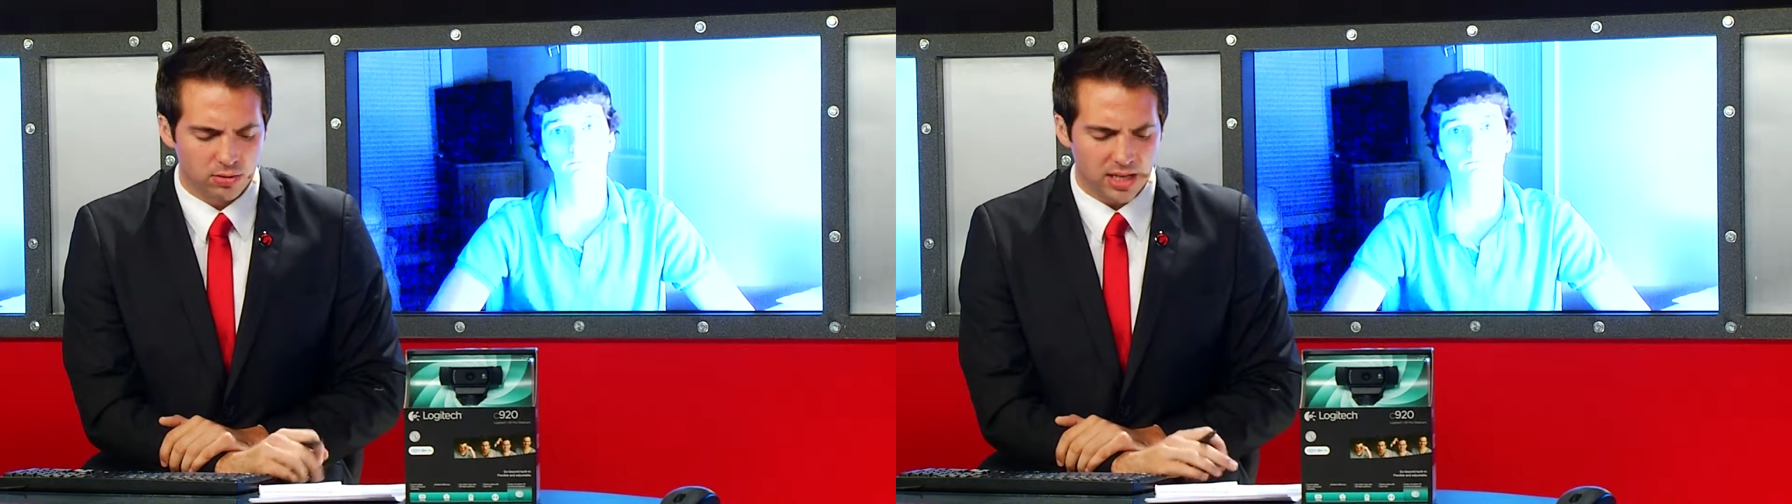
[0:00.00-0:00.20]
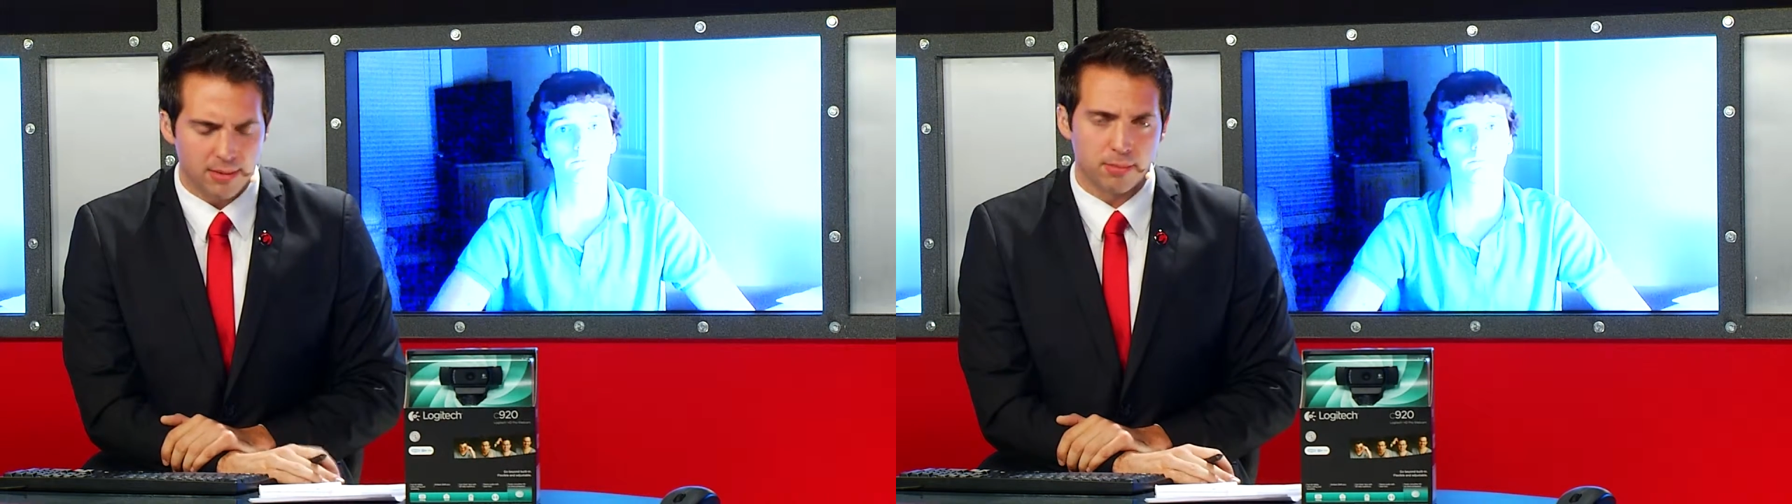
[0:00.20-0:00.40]
It
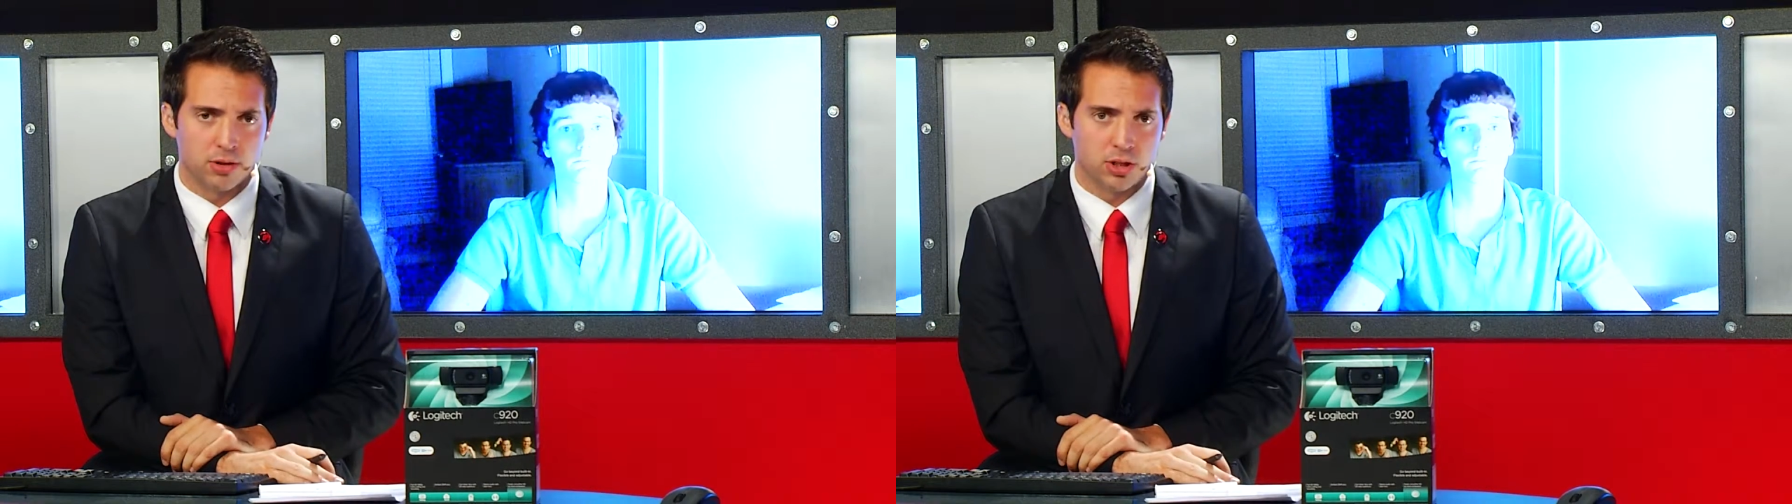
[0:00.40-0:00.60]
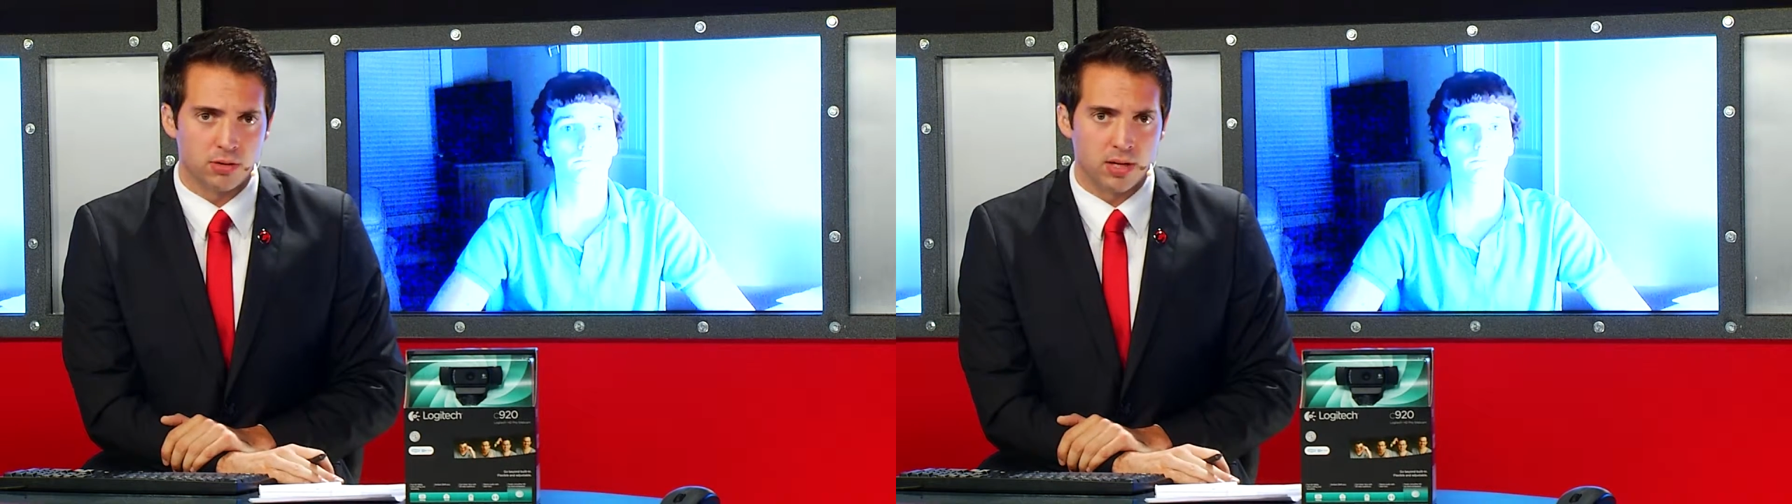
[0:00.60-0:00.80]
was game
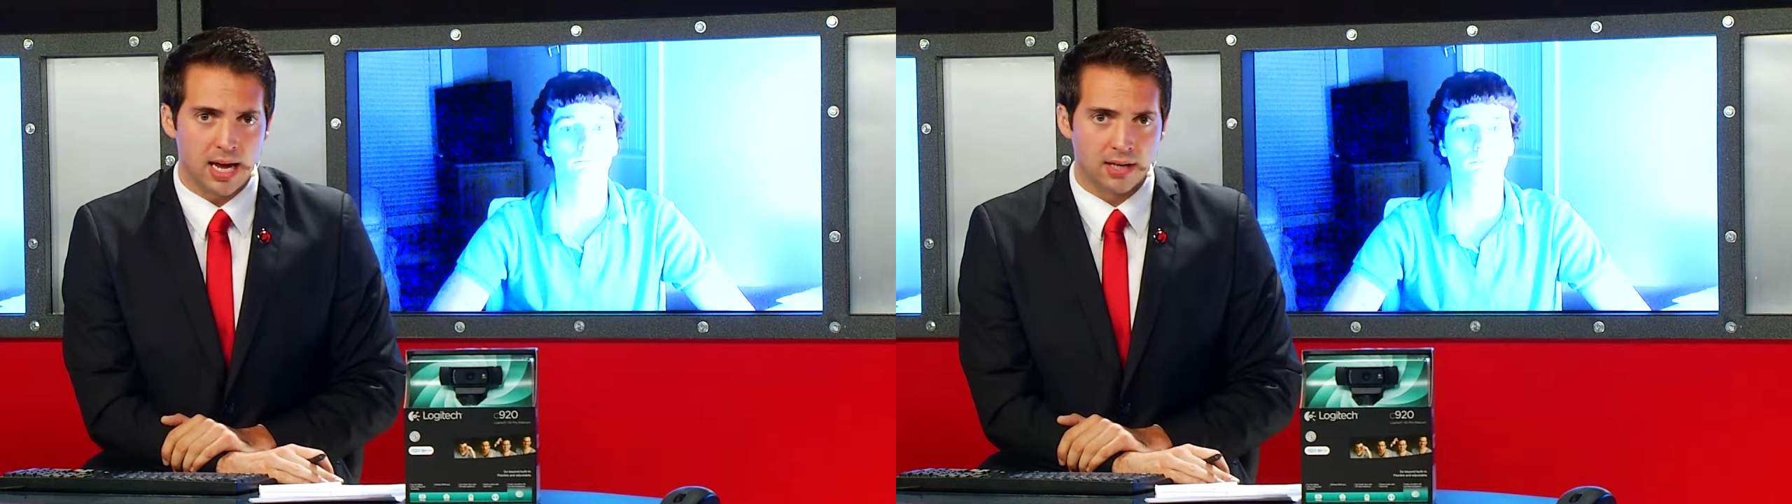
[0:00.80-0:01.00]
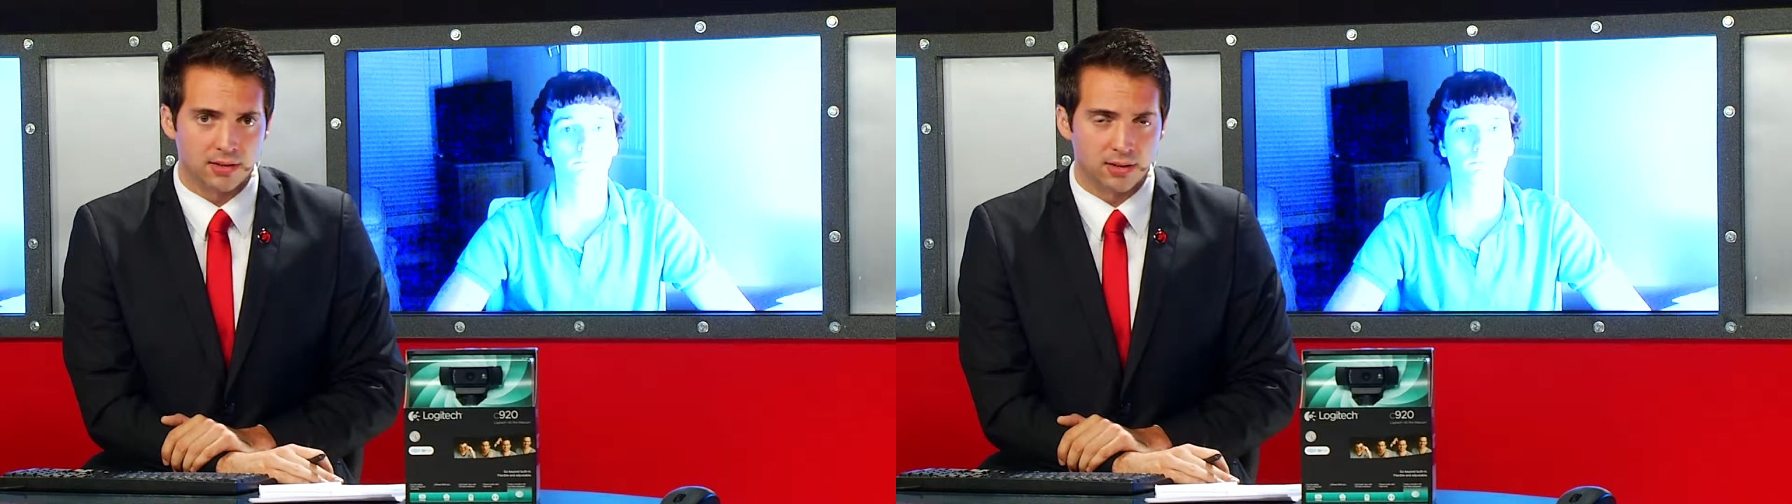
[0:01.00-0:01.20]
number 2 on
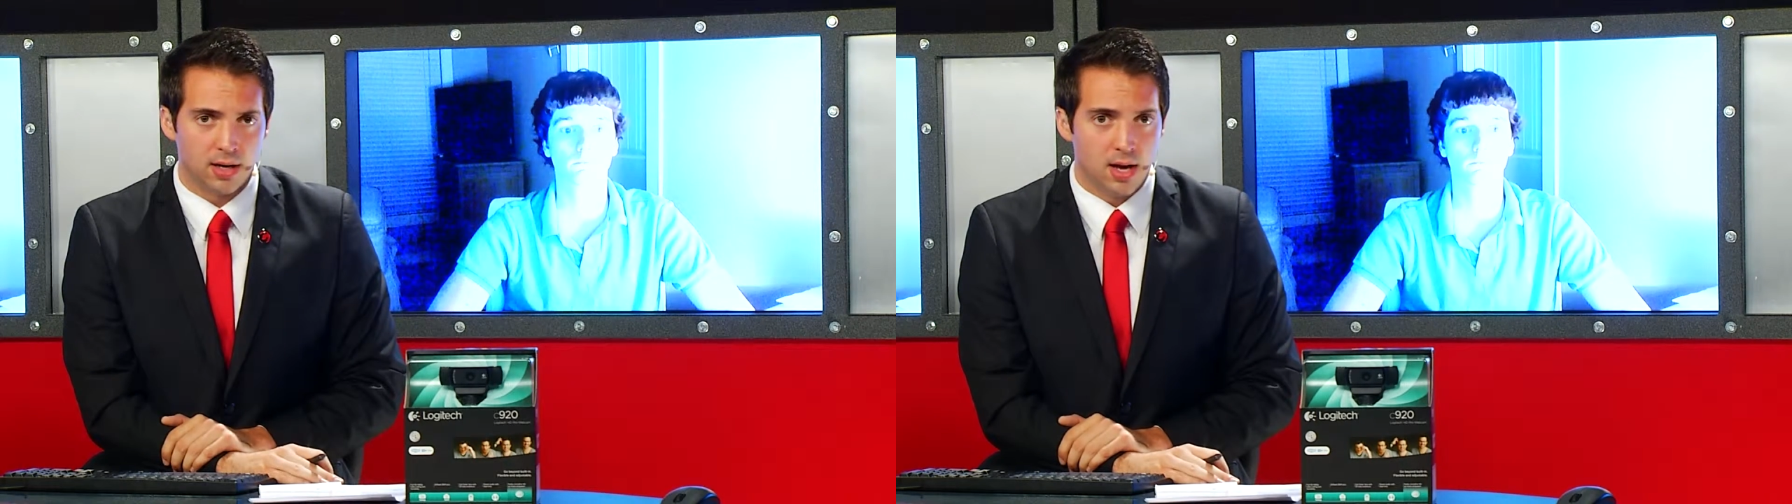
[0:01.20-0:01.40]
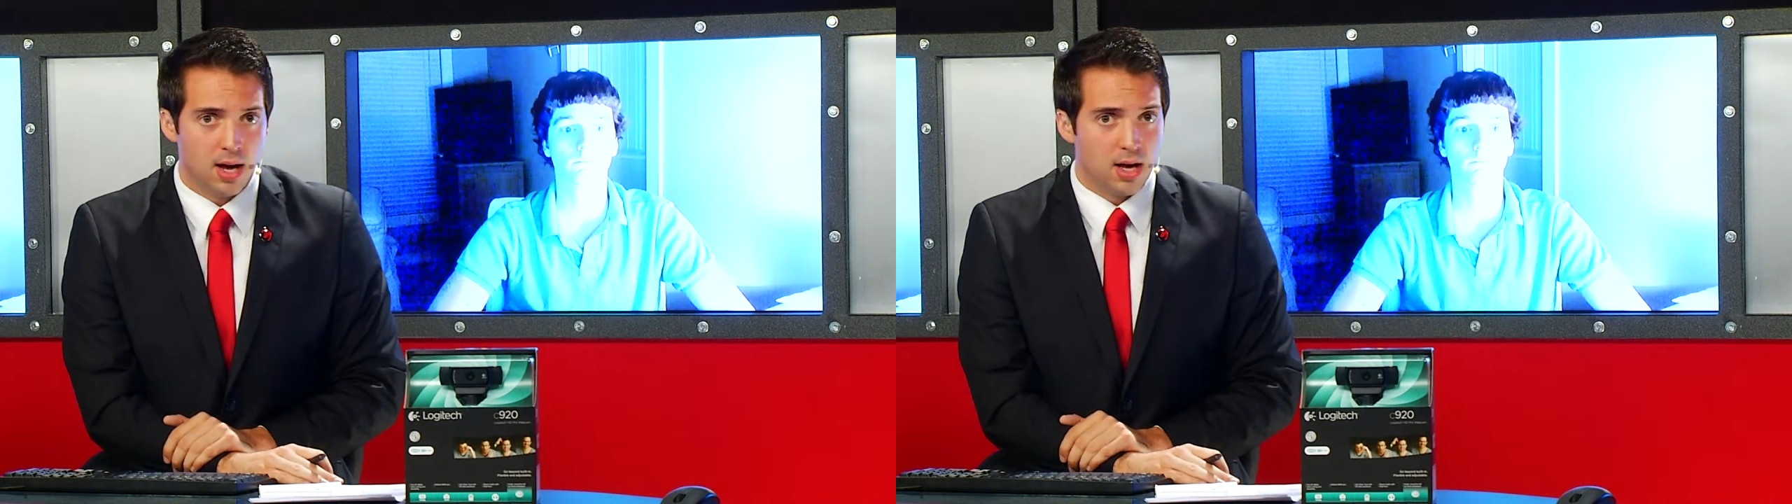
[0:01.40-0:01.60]
Ensk.